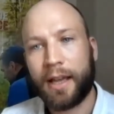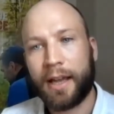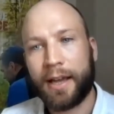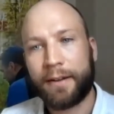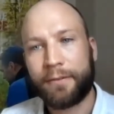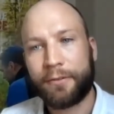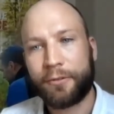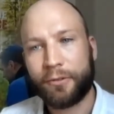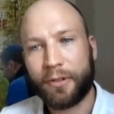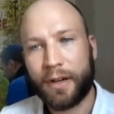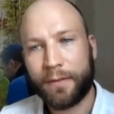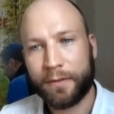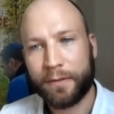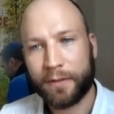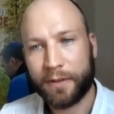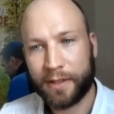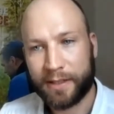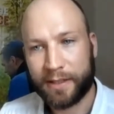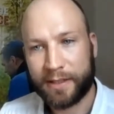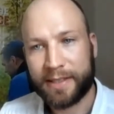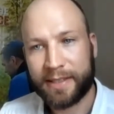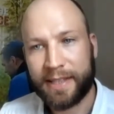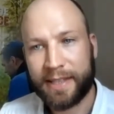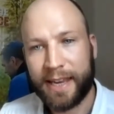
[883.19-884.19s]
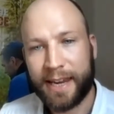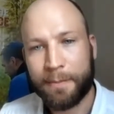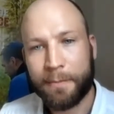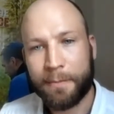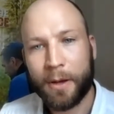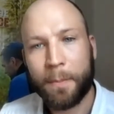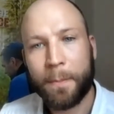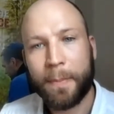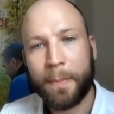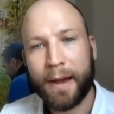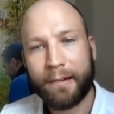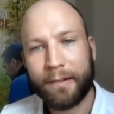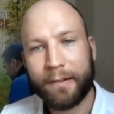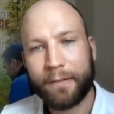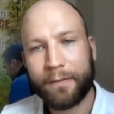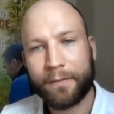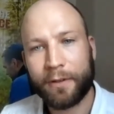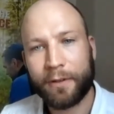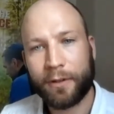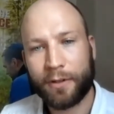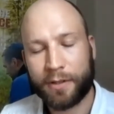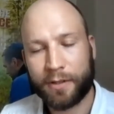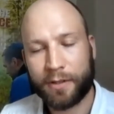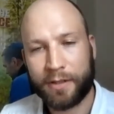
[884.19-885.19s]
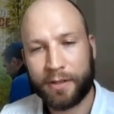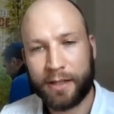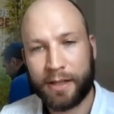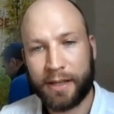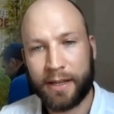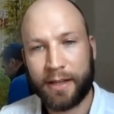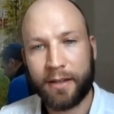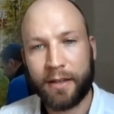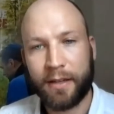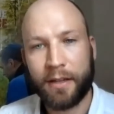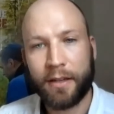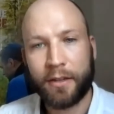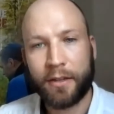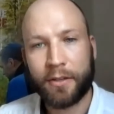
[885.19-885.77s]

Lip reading: have traveled at the same apparent velocity